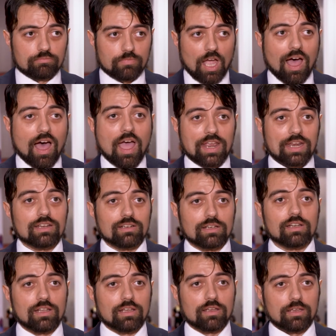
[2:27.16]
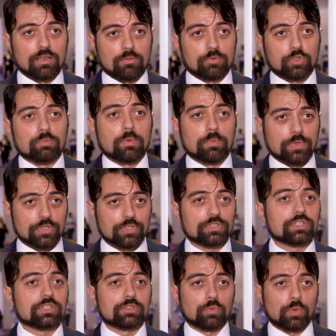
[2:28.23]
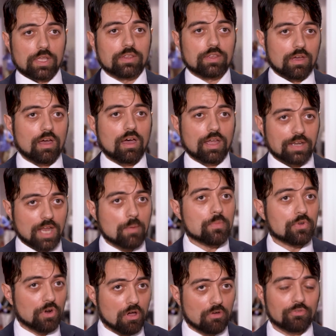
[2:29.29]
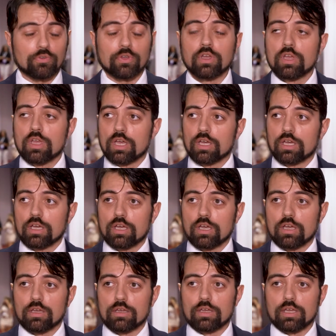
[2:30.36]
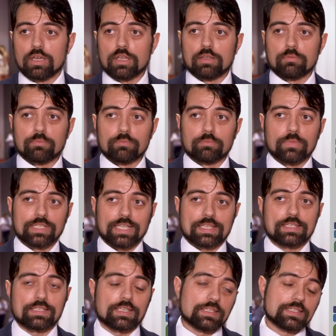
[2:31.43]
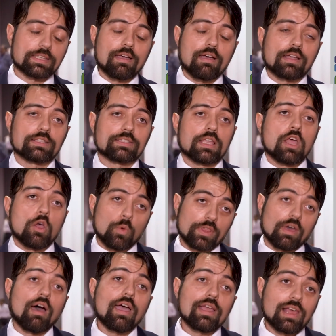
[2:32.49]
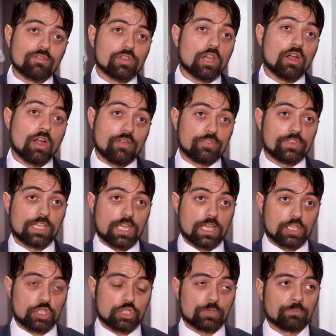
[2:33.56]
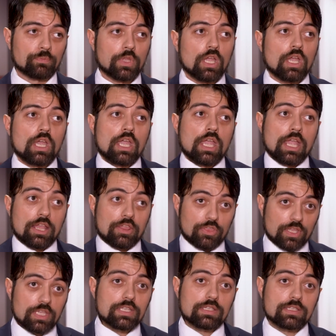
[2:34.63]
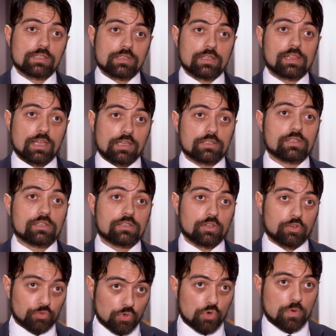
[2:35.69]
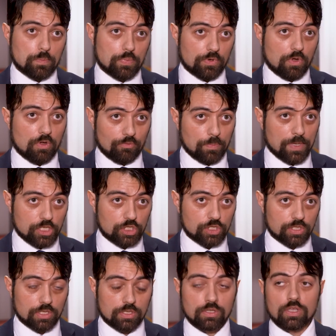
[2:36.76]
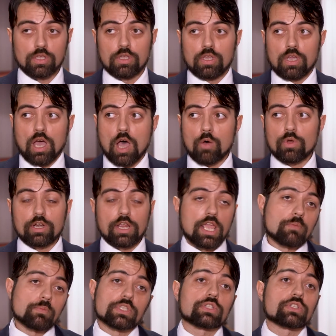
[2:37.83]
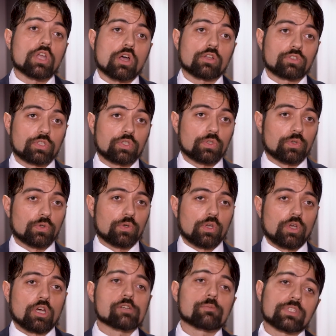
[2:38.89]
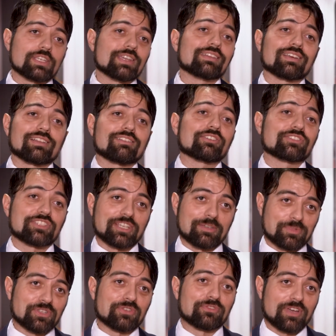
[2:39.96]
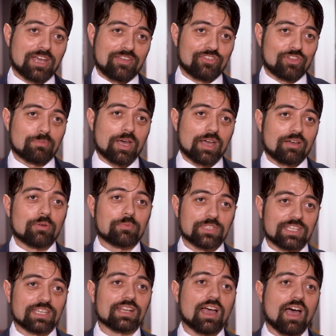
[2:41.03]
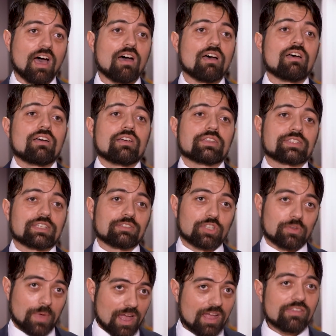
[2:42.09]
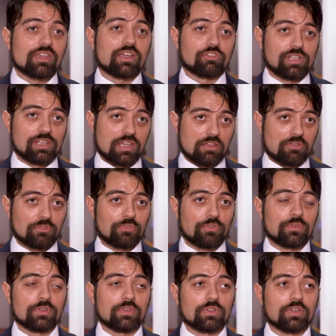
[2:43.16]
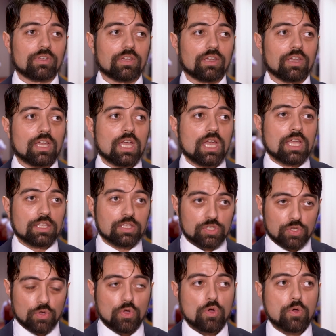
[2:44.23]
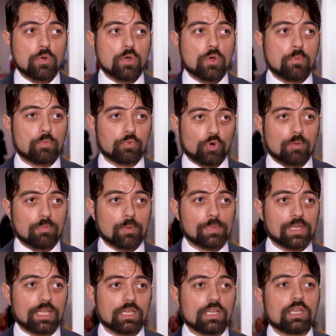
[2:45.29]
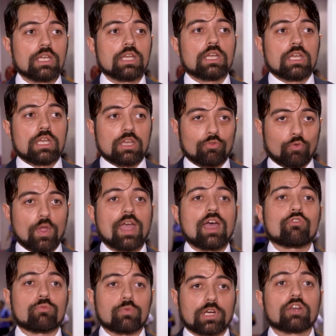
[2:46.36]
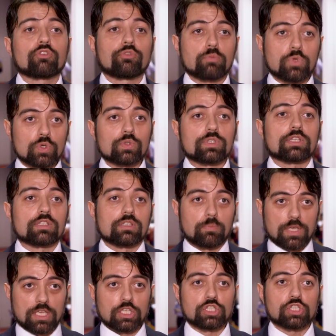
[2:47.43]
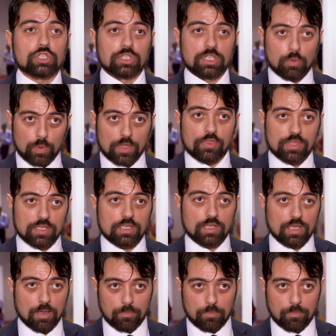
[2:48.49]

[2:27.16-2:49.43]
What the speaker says: high tumor burden, with a high number of metastasis signs, with high level of LDH. In this last group of patients, our aim is not to obtain a long-term survival, but obtain a symptomatic relief. So probably, if we have BRAF mutant patient with the,